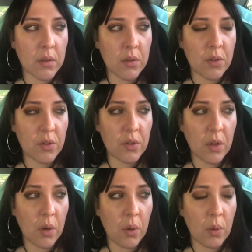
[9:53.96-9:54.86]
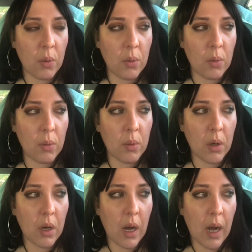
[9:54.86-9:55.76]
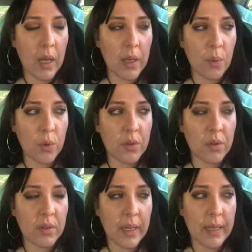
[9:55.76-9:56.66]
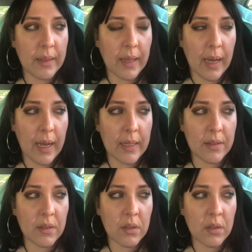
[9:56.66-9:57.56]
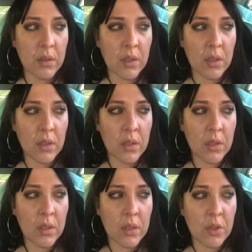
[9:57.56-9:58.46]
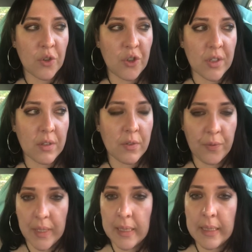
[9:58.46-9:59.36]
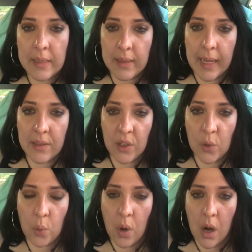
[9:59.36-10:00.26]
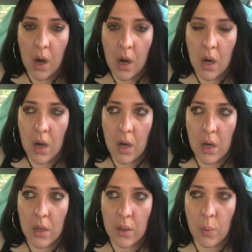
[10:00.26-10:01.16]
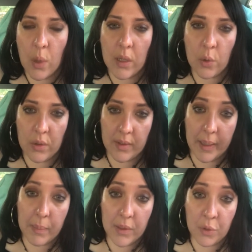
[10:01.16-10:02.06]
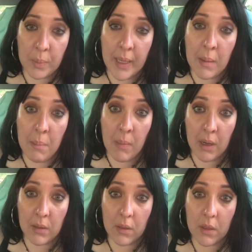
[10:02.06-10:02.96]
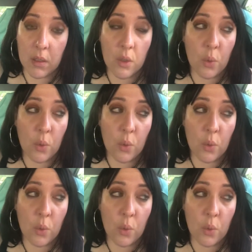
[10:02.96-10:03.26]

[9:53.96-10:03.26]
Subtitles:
So I would say that just feeling that you are the one who is able to be a mother